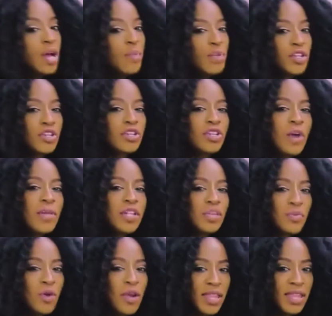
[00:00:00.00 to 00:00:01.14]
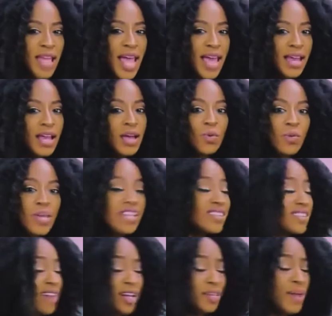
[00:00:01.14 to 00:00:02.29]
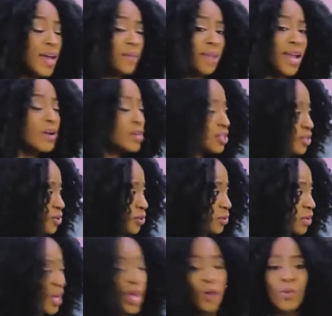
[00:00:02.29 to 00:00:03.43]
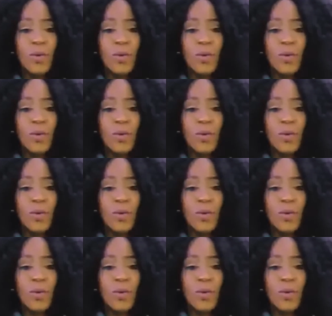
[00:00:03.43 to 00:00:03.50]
But you're so much more than that. We just talked about a marriage story.